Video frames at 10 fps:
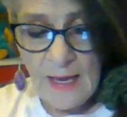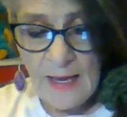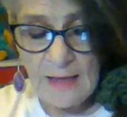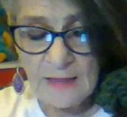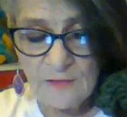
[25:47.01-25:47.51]

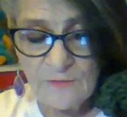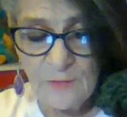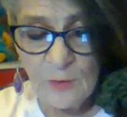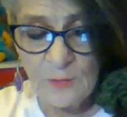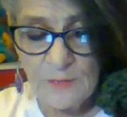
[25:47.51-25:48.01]
I could
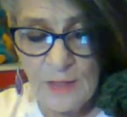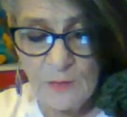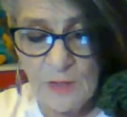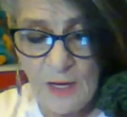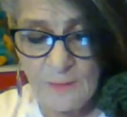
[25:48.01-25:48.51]
form no
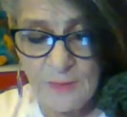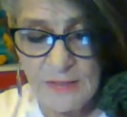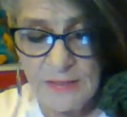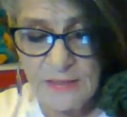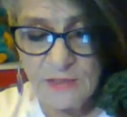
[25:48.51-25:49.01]

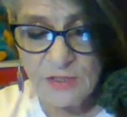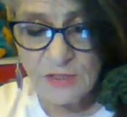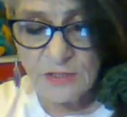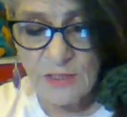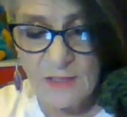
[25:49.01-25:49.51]

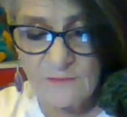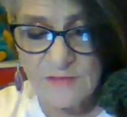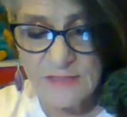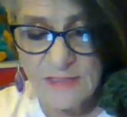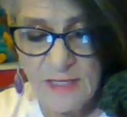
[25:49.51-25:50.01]
comprehension of
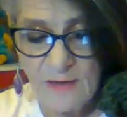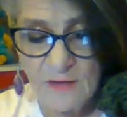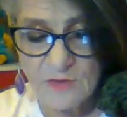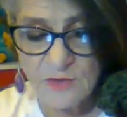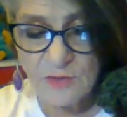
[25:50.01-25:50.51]
his
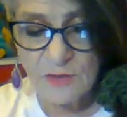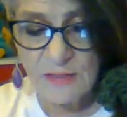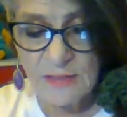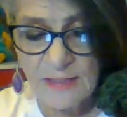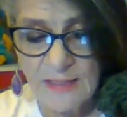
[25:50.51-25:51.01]
character
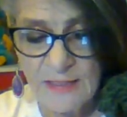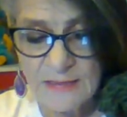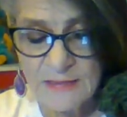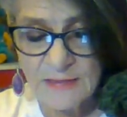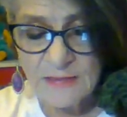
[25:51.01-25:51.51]

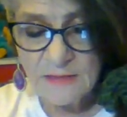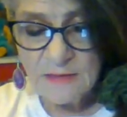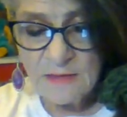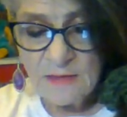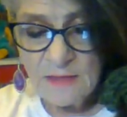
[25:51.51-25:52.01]
unless
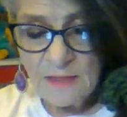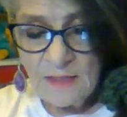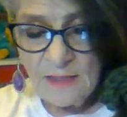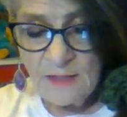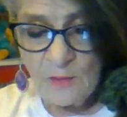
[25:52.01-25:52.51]

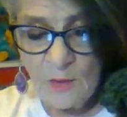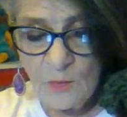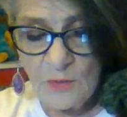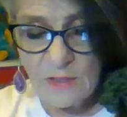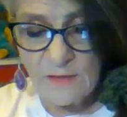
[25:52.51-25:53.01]
he were
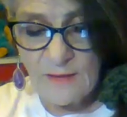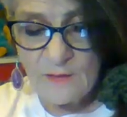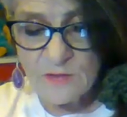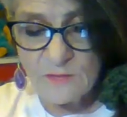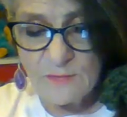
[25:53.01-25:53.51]
one of
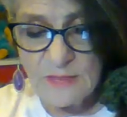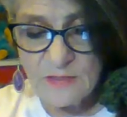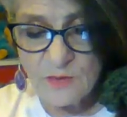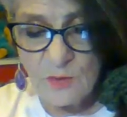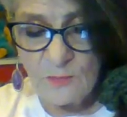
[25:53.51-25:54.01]
those
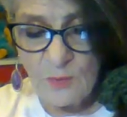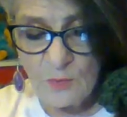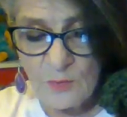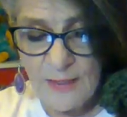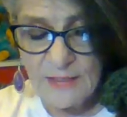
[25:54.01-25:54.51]

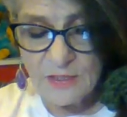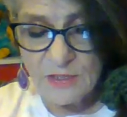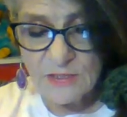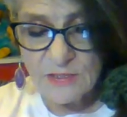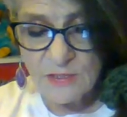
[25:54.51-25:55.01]
miserable
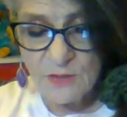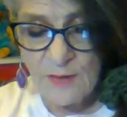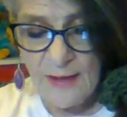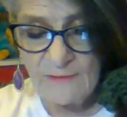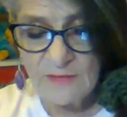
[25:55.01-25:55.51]
wretches who,
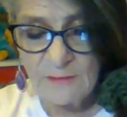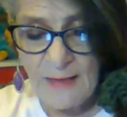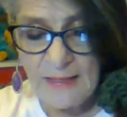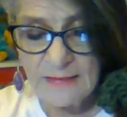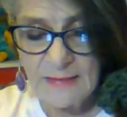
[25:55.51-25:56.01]
having
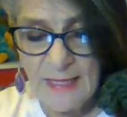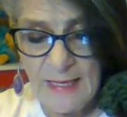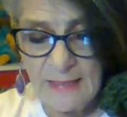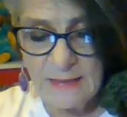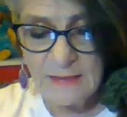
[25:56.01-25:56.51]
made
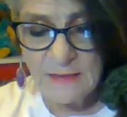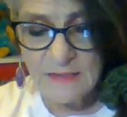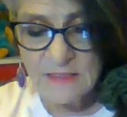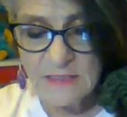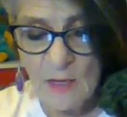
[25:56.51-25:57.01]
gain
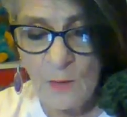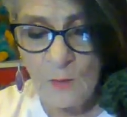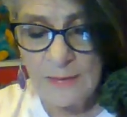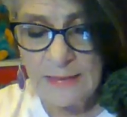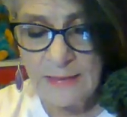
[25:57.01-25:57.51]
the
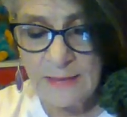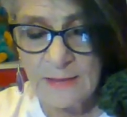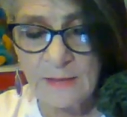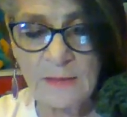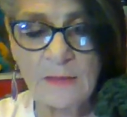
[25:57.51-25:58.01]
sole
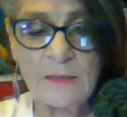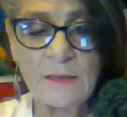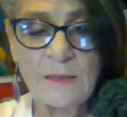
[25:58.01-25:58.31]
end